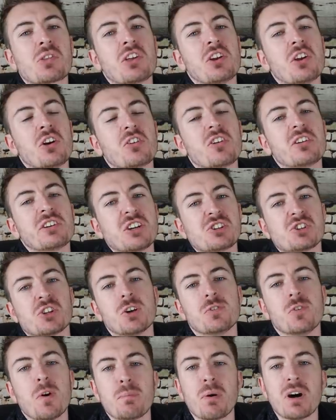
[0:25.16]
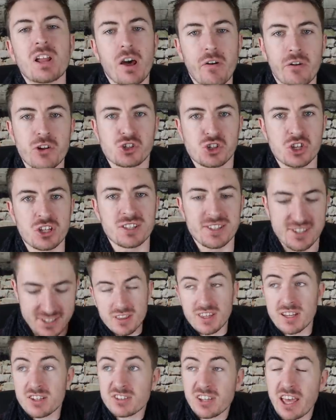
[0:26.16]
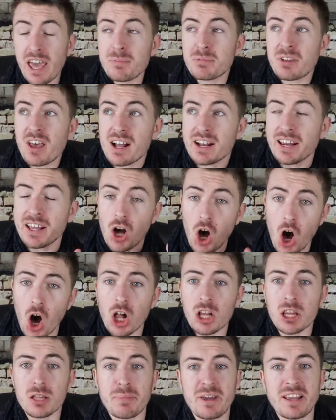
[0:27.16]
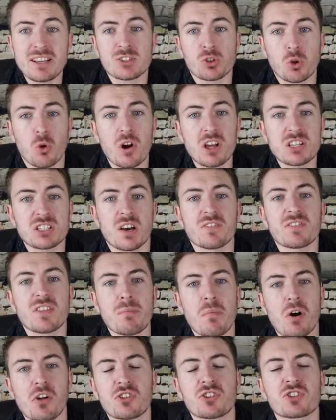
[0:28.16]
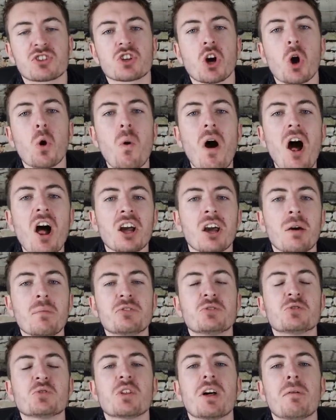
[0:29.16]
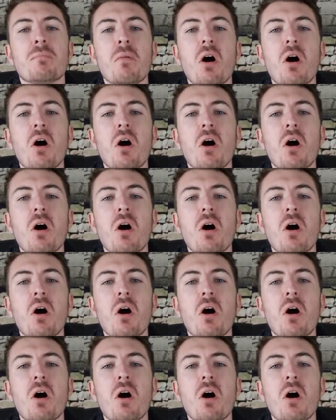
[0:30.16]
with another edition of Football Origins. This time tackling all the big stories of the month, so welcome to the